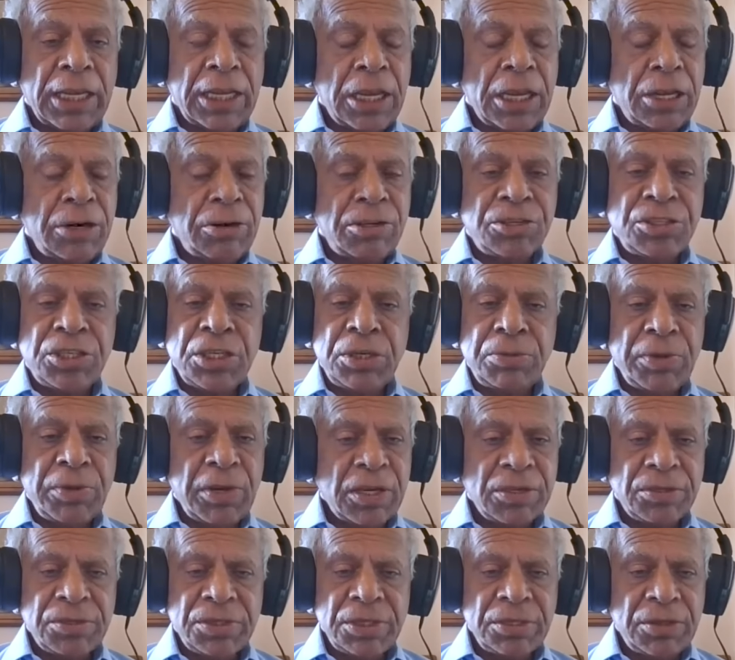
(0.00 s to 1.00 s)
cannot say
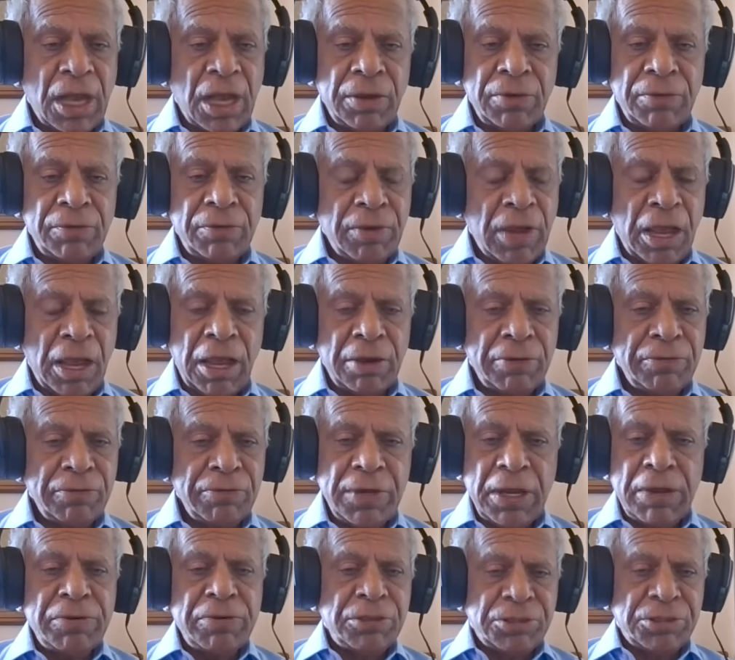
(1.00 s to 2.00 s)
because
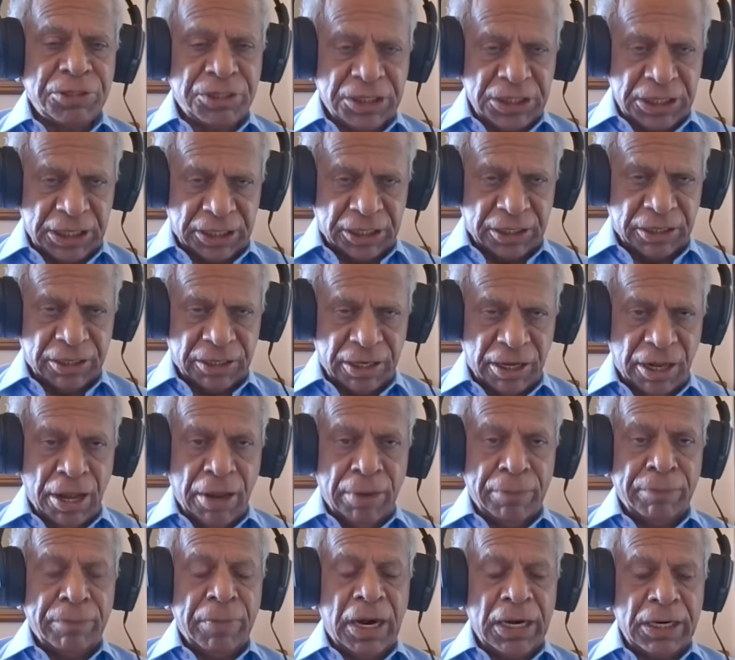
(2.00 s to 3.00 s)
we have not seen.
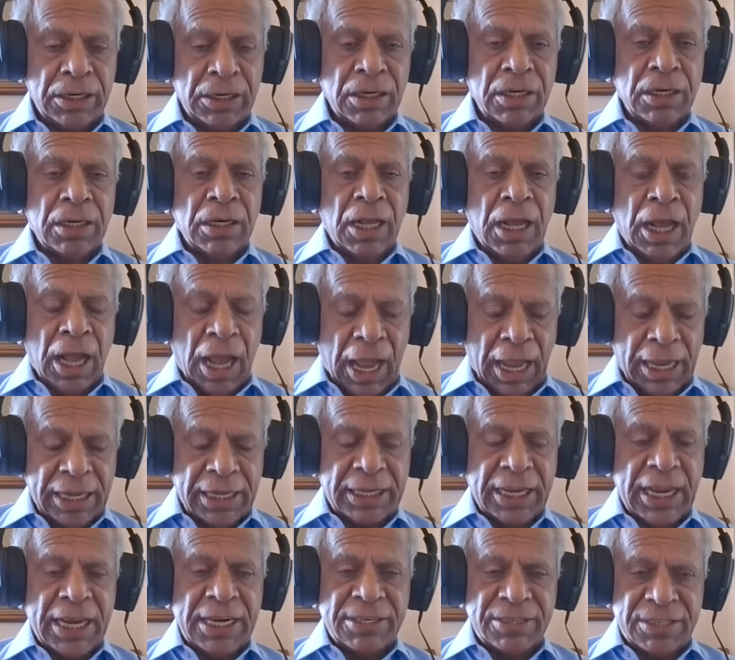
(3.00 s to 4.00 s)
But I
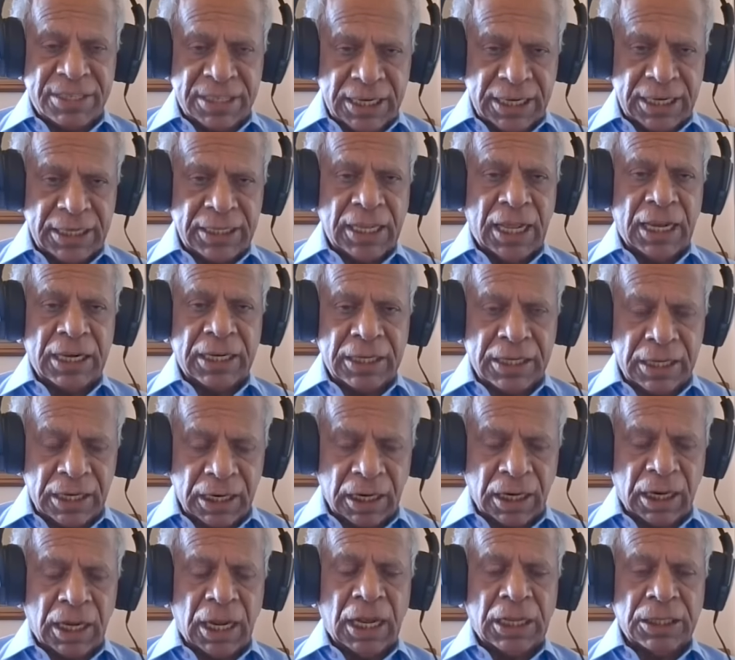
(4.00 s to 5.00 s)
can say that
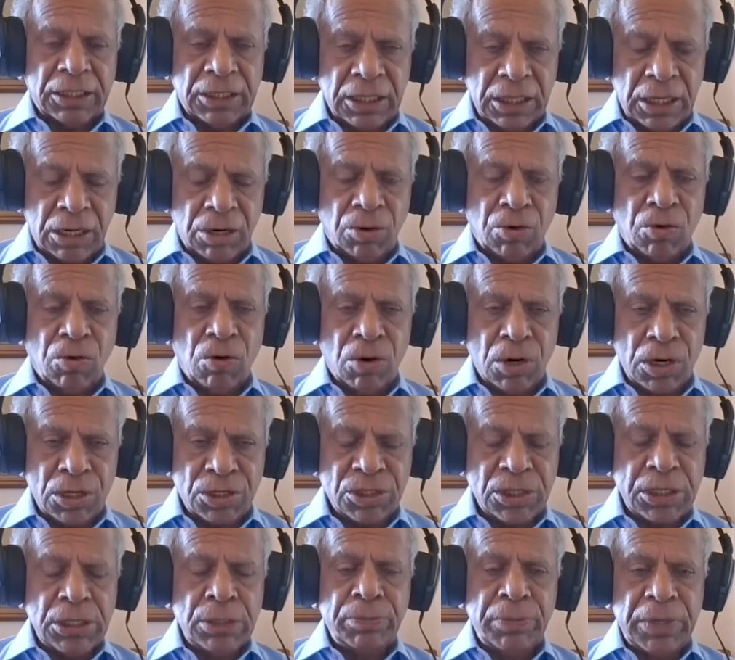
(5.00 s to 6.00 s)
Qatar
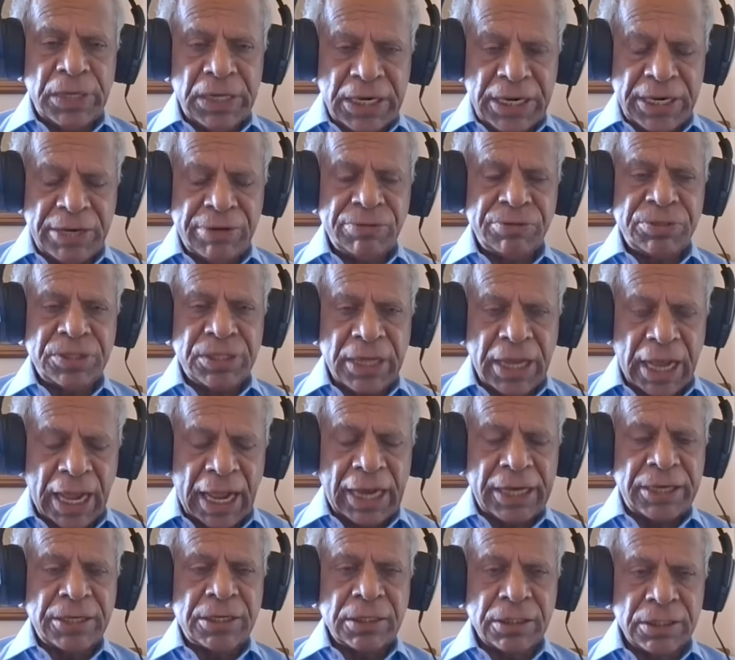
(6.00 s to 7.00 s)
honestly believes
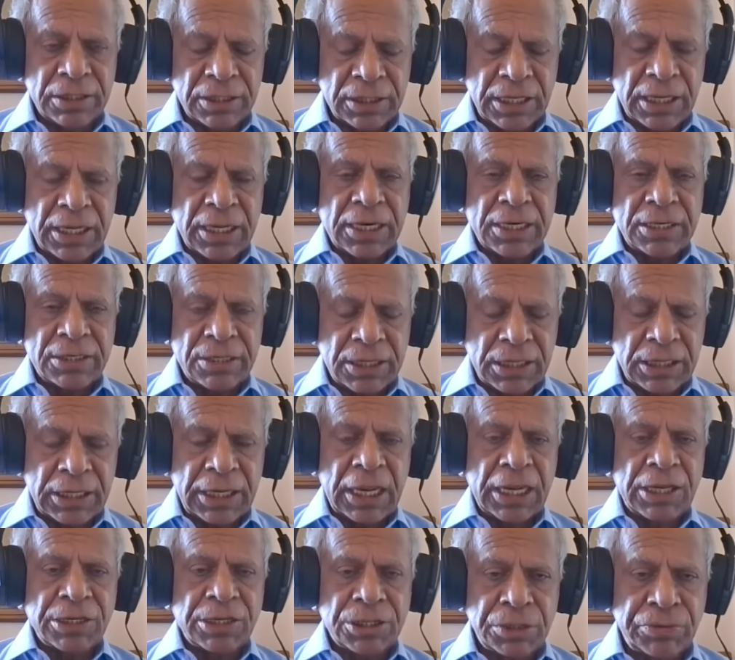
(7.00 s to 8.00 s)
that there is a
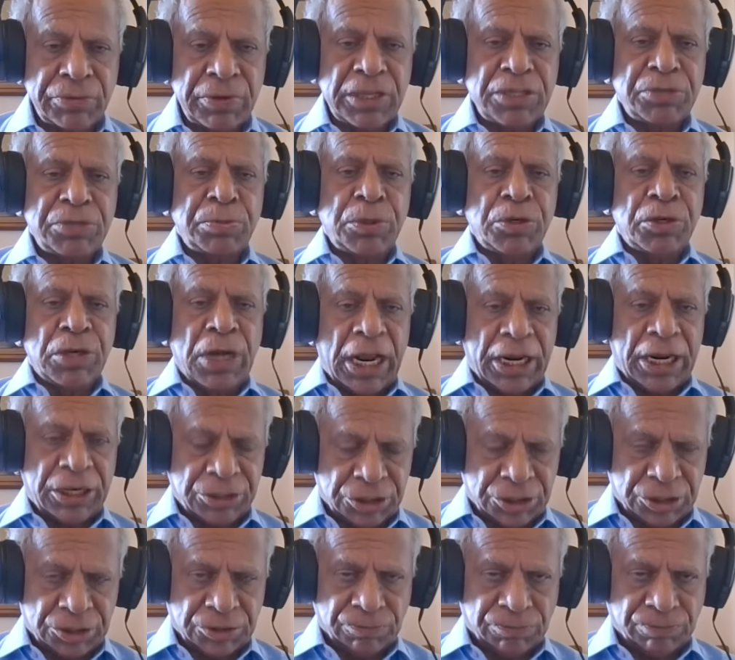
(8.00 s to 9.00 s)
case of
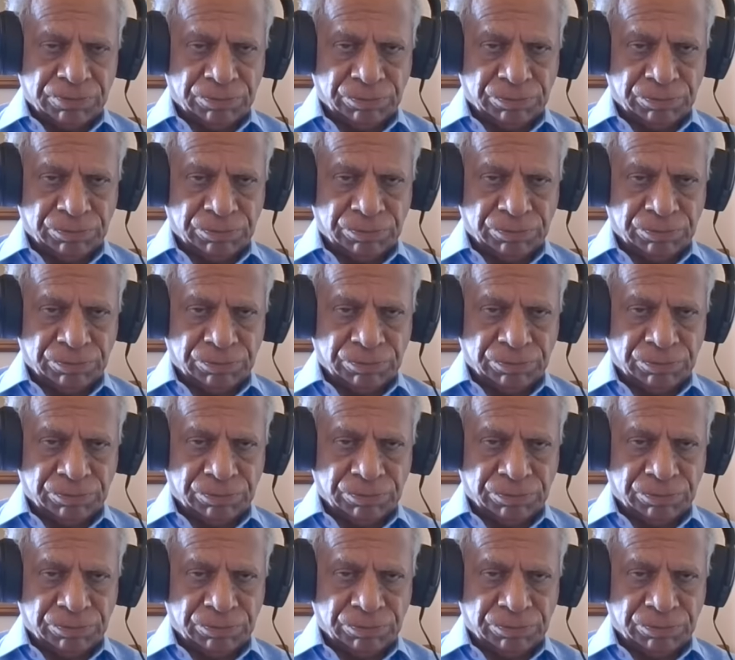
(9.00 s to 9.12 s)
espionage.